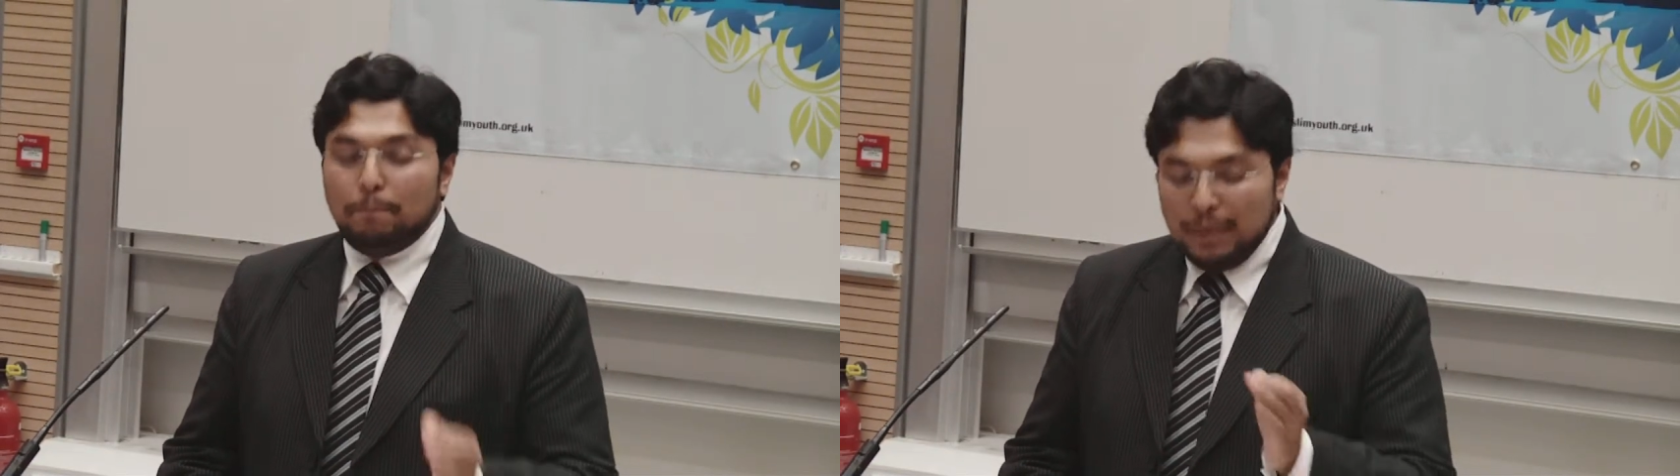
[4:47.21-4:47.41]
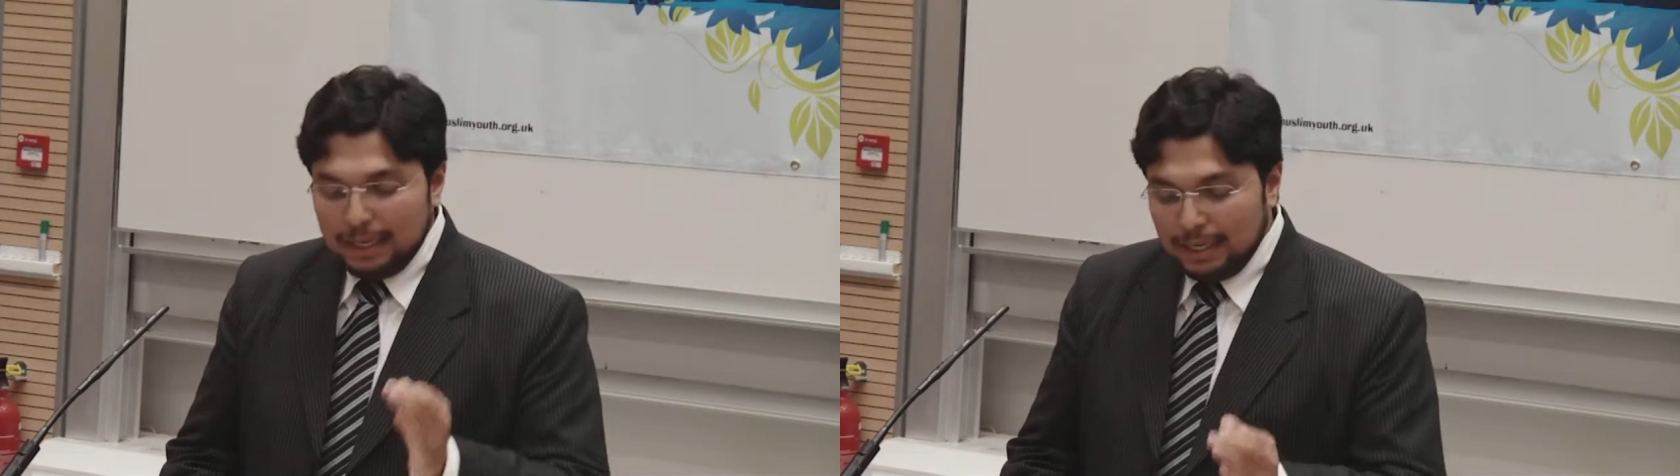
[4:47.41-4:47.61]

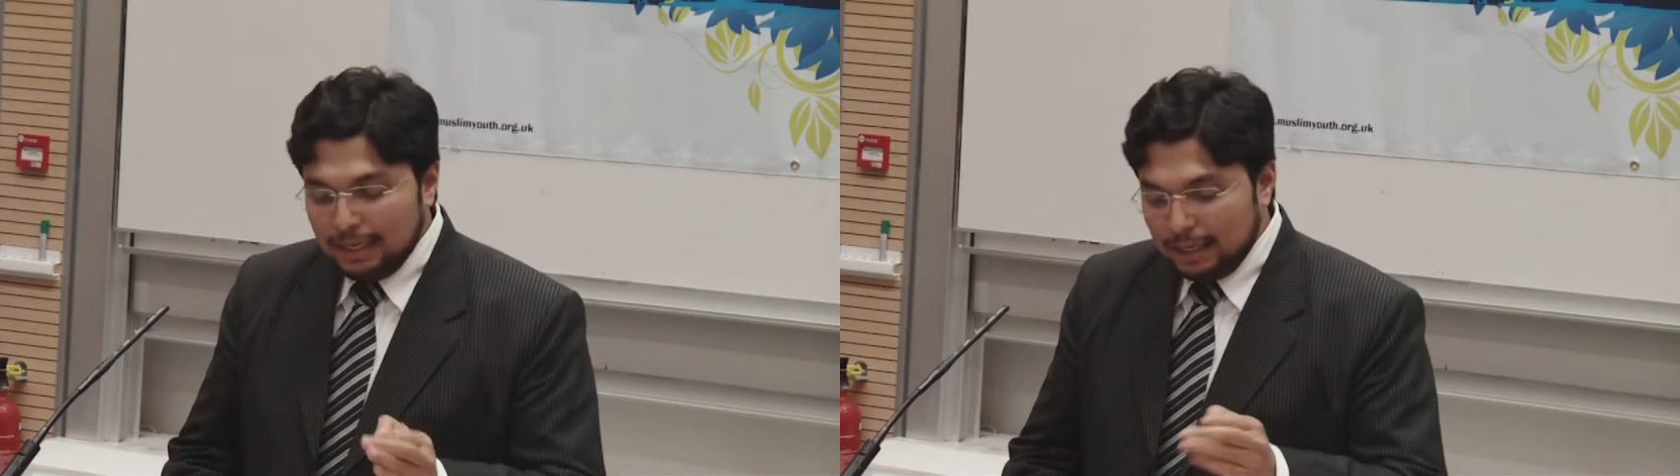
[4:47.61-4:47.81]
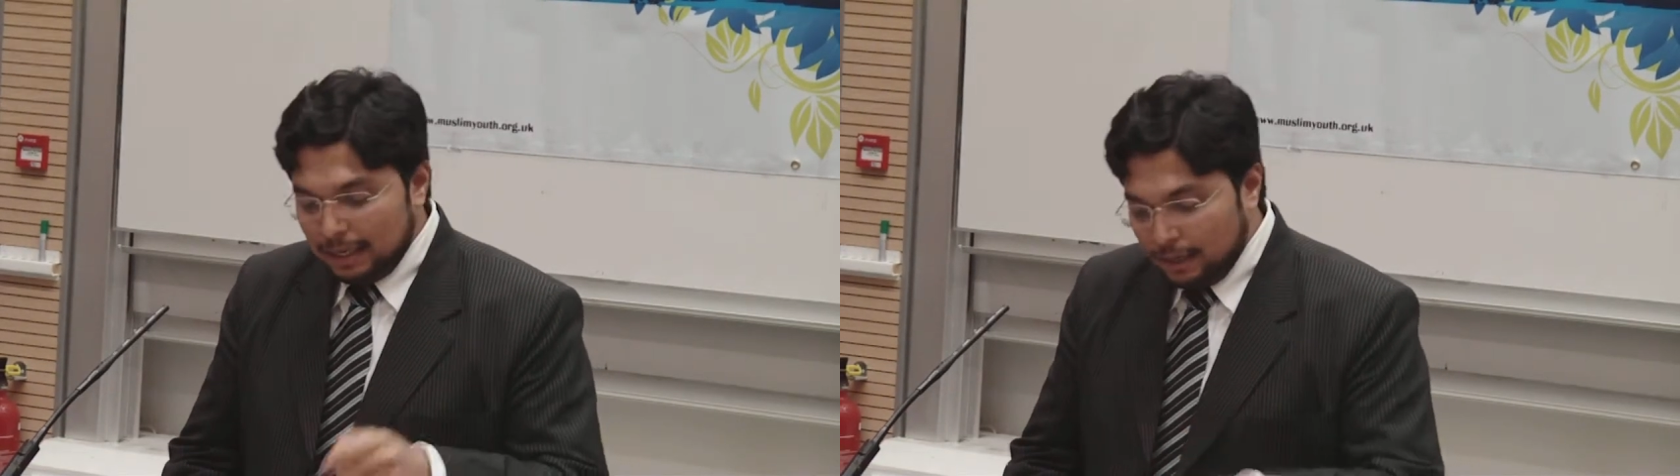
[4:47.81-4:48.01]

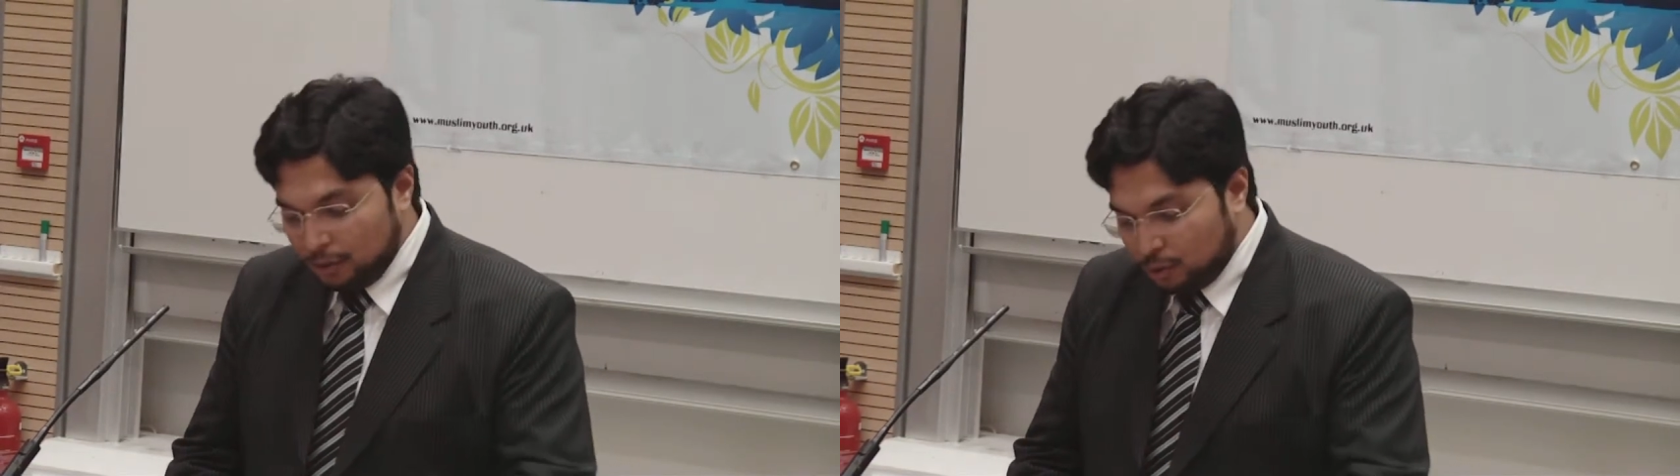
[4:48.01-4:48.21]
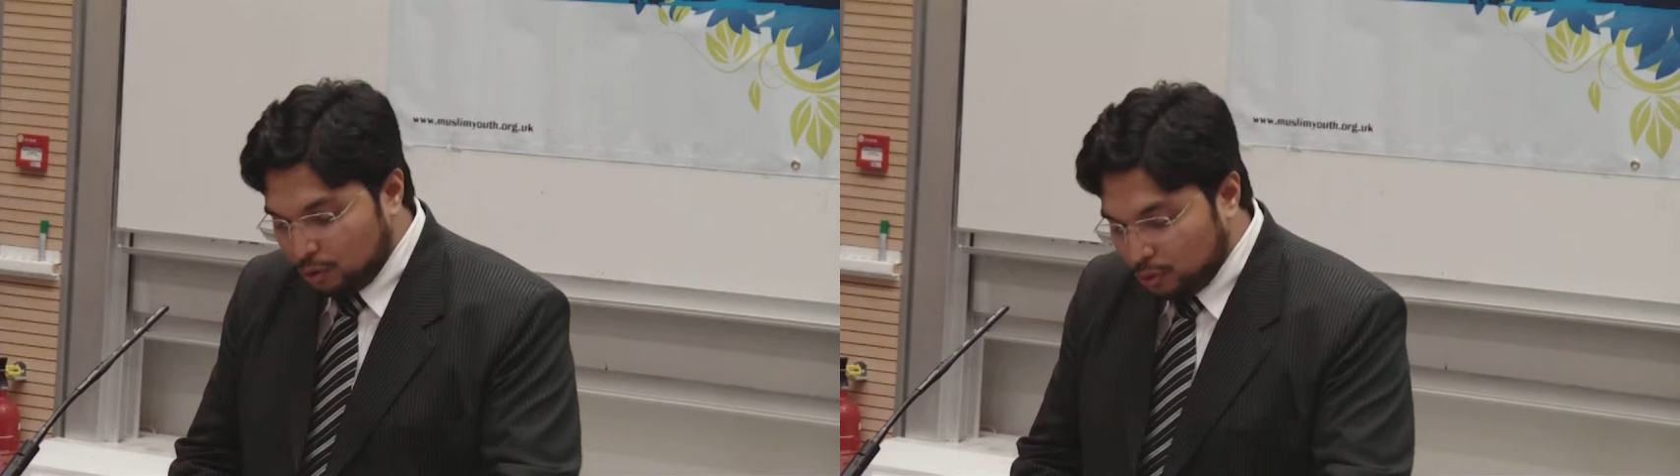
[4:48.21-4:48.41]
being
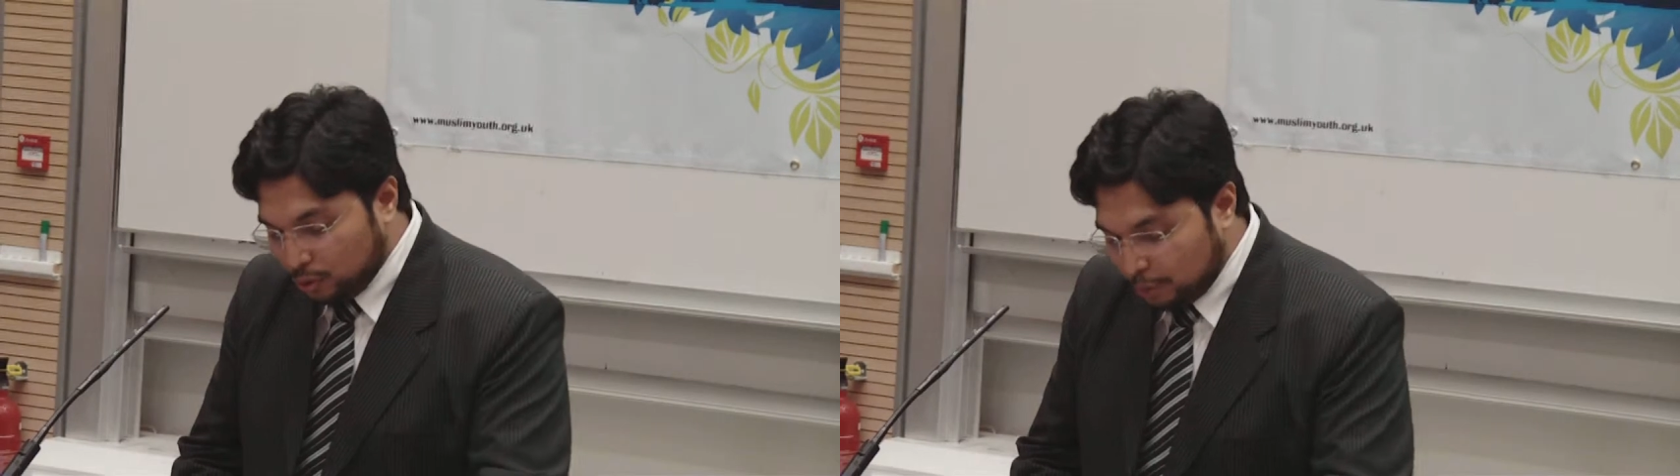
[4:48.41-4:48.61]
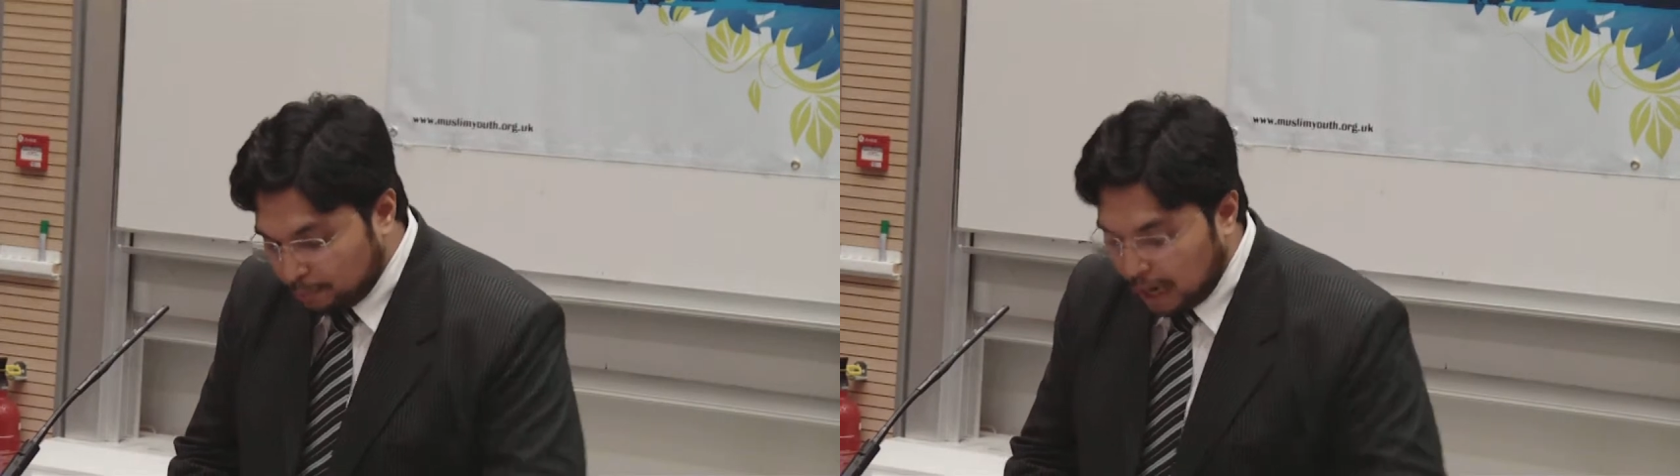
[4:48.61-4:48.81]
into
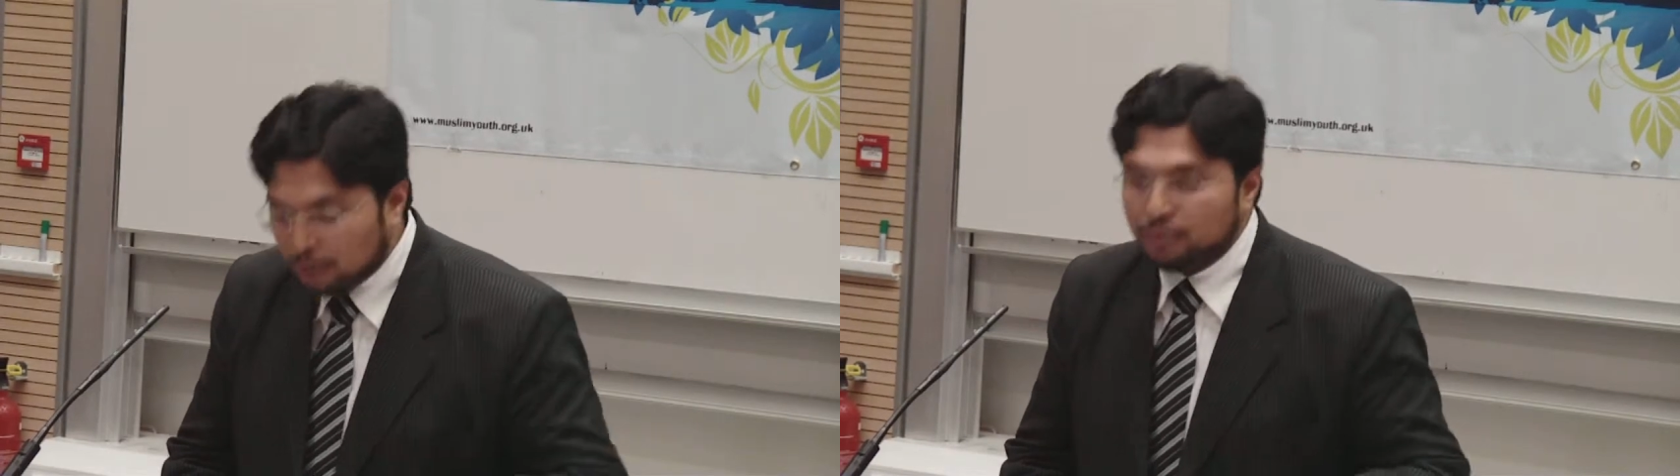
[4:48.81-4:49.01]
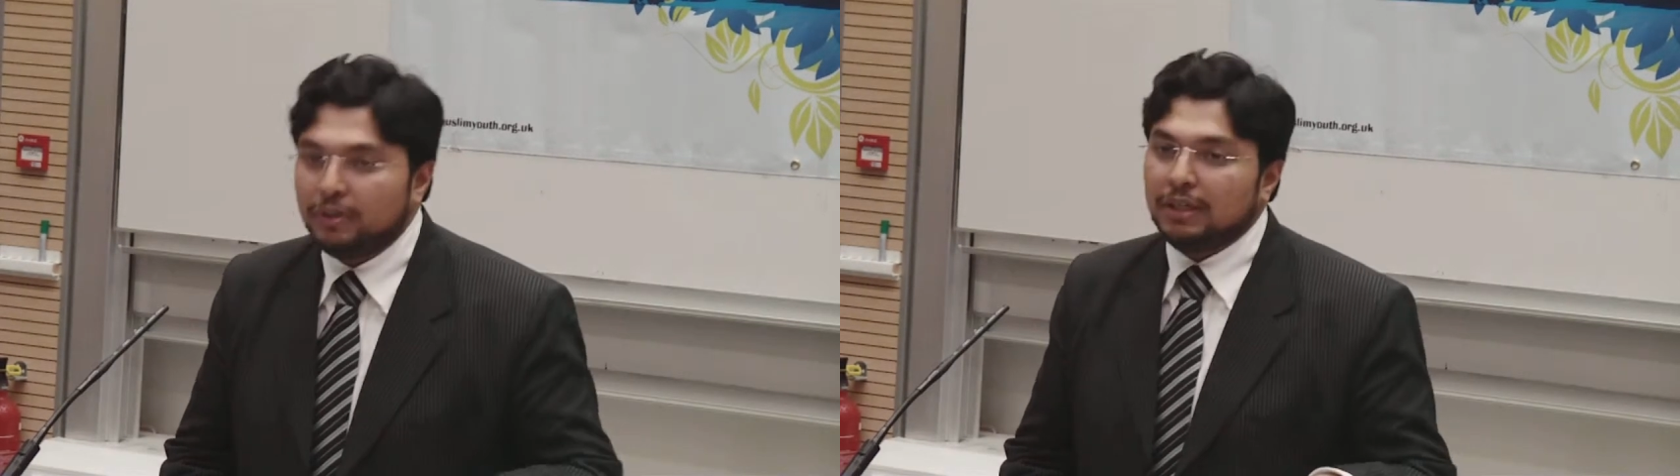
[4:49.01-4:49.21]
those
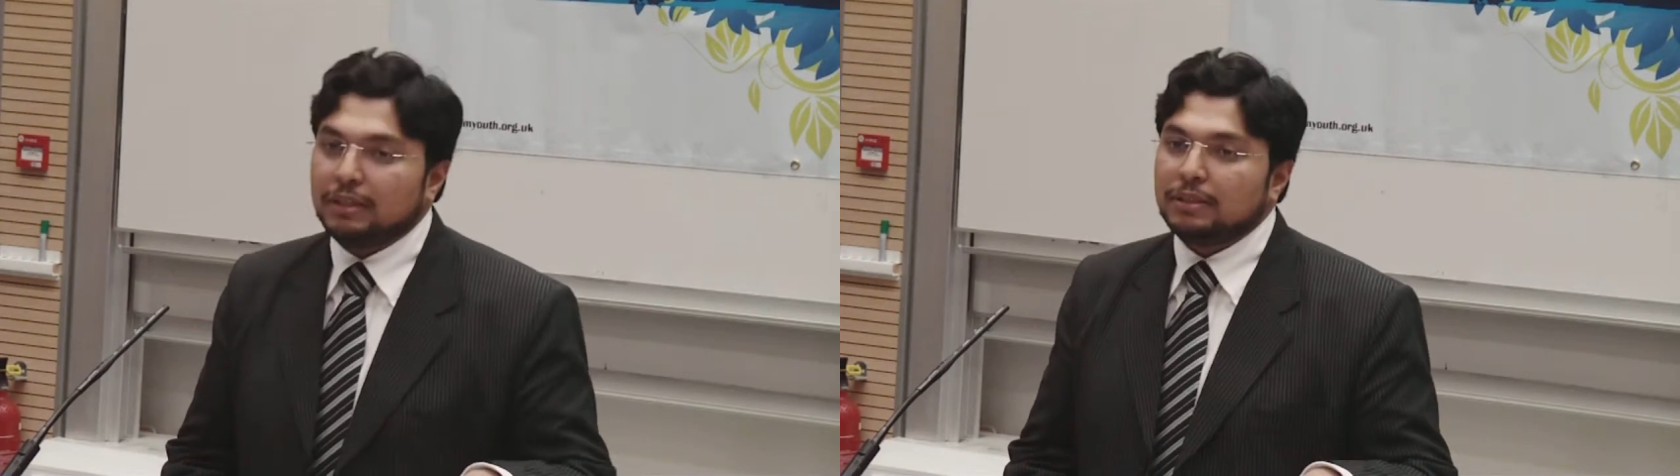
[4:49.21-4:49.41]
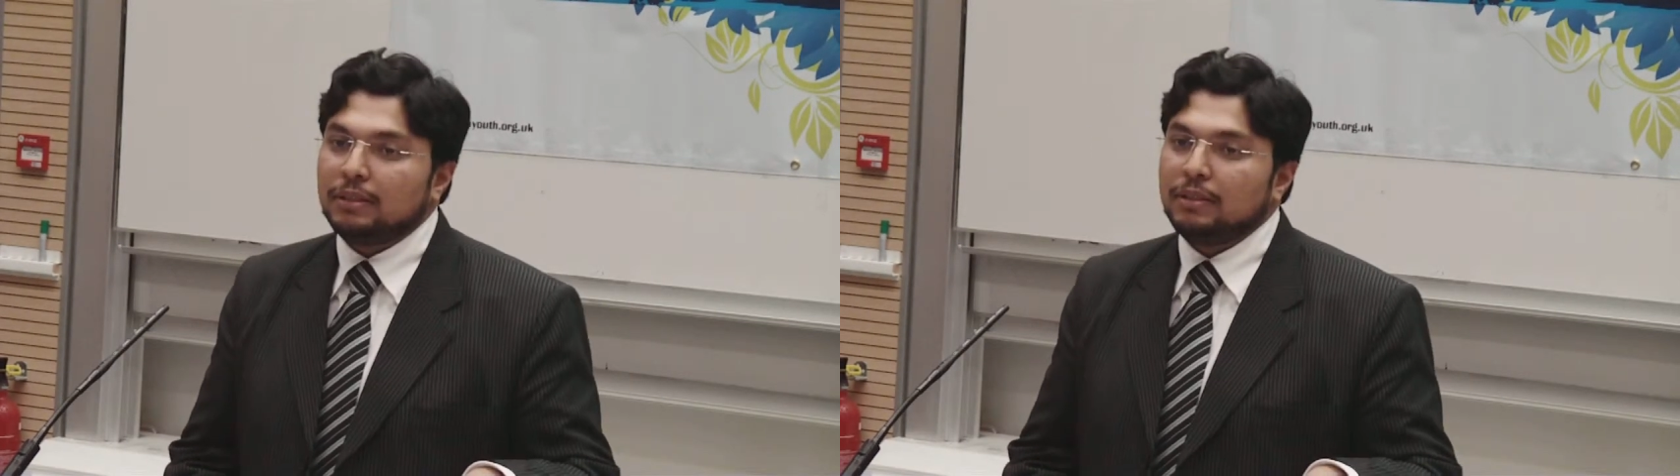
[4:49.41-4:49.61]

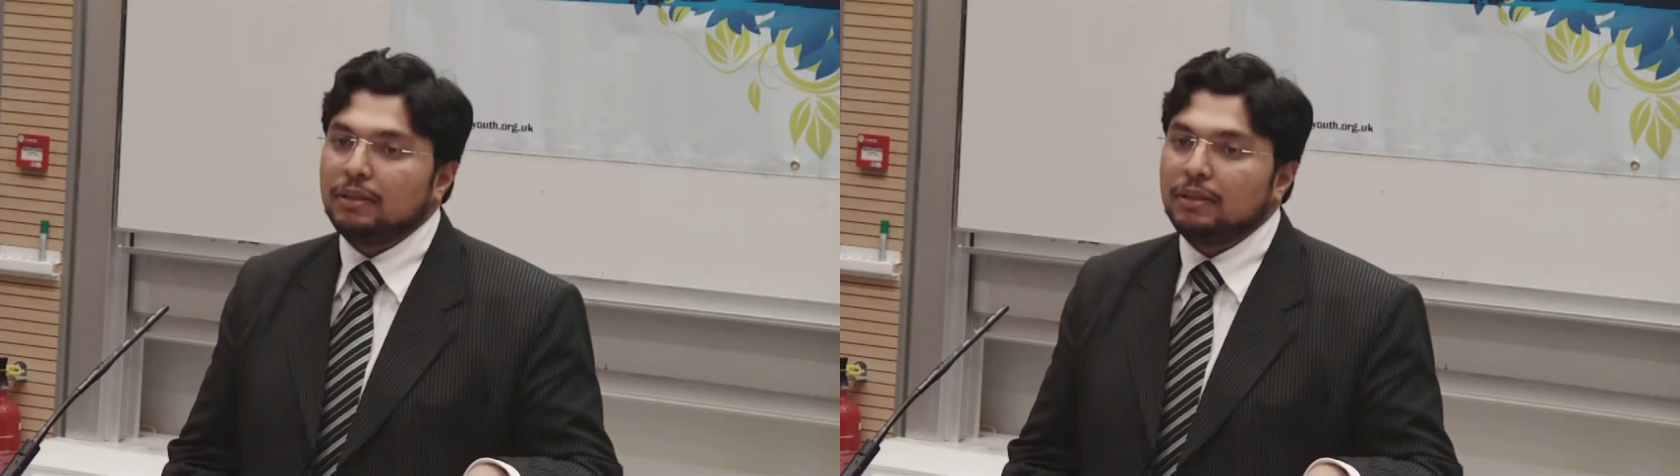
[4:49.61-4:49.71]
boundaries.